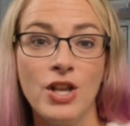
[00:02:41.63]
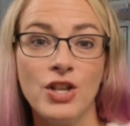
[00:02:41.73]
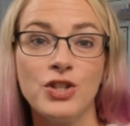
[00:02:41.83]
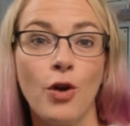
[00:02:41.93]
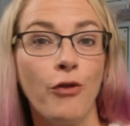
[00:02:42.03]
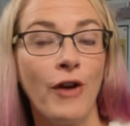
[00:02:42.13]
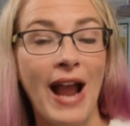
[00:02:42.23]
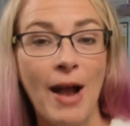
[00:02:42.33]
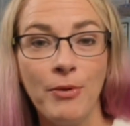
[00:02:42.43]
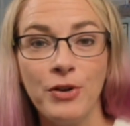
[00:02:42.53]
So for
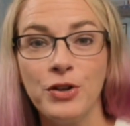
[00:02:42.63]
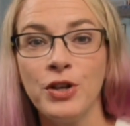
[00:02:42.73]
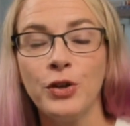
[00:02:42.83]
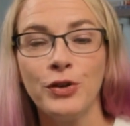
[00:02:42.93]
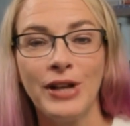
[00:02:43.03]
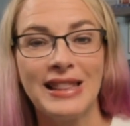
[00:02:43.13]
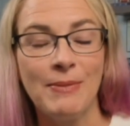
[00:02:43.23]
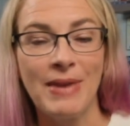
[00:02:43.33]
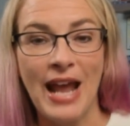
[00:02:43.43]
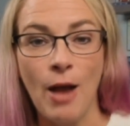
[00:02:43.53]
Apple, you can create them
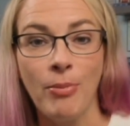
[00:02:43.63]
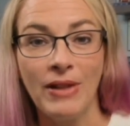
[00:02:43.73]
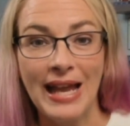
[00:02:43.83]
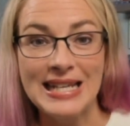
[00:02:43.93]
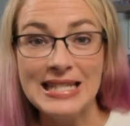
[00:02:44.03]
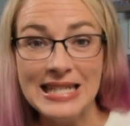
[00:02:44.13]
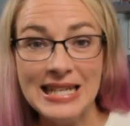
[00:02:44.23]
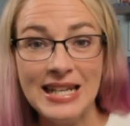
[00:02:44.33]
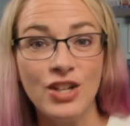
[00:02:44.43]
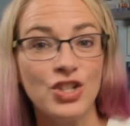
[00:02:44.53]
an Apple
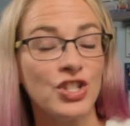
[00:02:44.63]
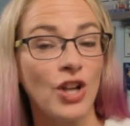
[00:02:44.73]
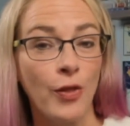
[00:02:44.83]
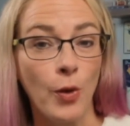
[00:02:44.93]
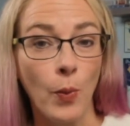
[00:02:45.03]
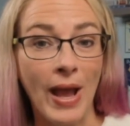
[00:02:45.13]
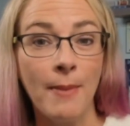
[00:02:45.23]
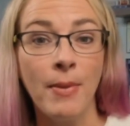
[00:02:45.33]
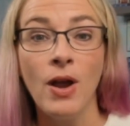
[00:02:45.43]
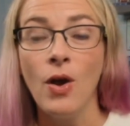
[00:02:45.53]
ID just on the web